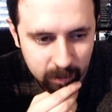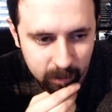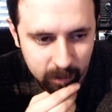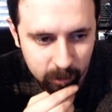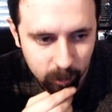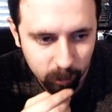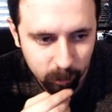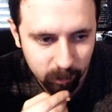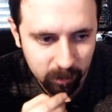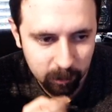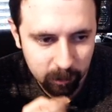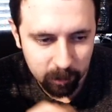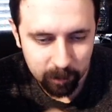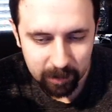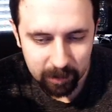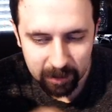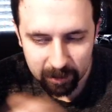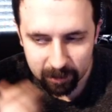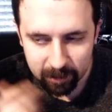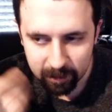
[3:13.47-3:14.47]
Hopefully when we
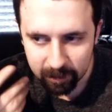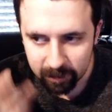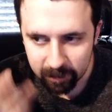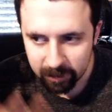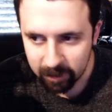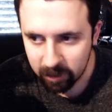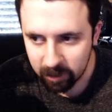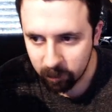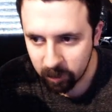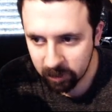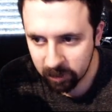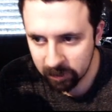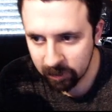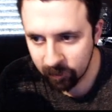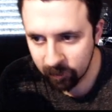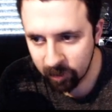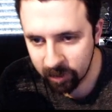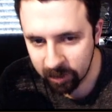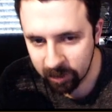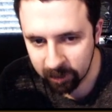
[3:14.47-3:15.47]
get into the data mine and
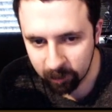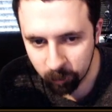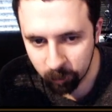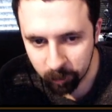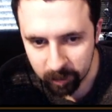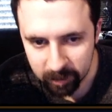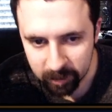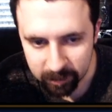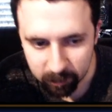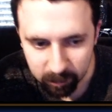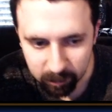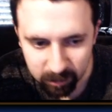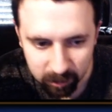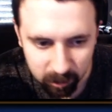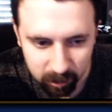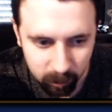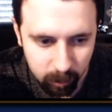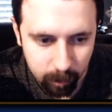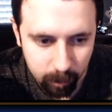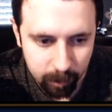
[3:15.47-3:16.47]
everything, hopefully this will be a little
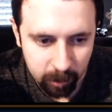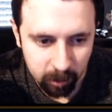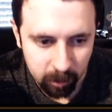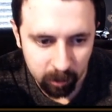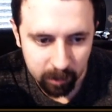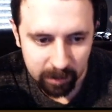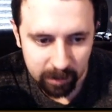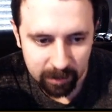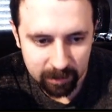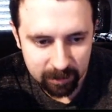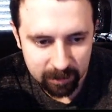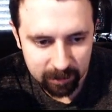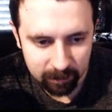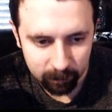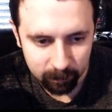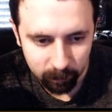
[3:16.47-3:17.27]
bit better because...